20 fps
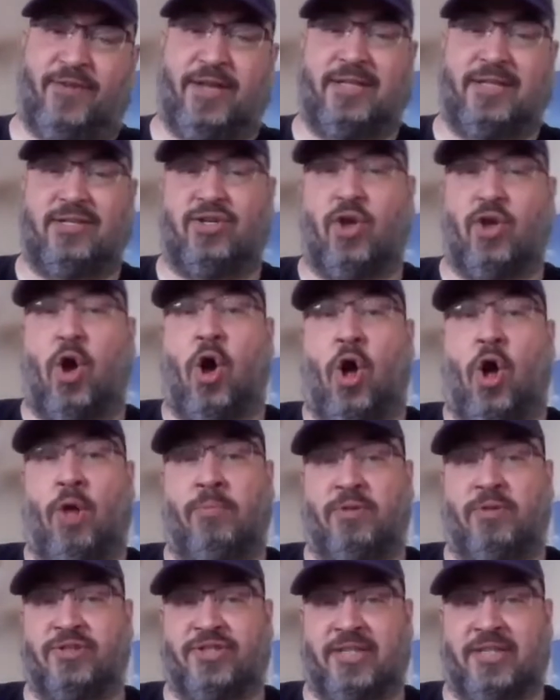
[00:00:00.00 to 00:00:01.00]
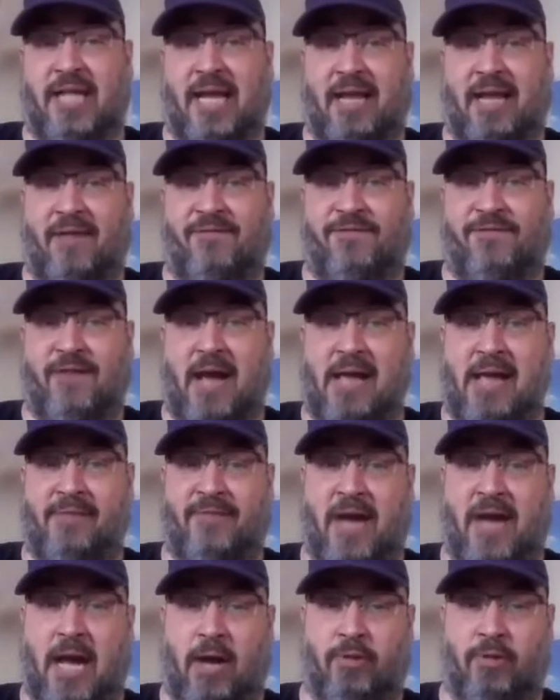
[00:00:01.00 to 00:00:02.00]
it's almost like a
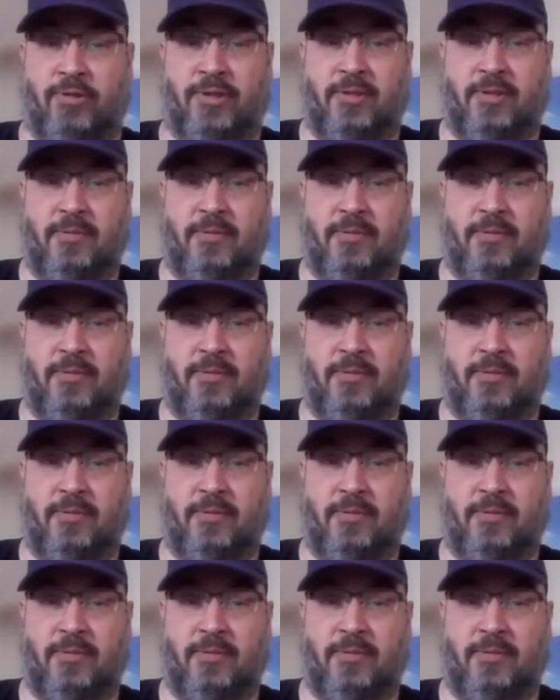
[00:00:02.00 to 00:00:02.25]
5-out.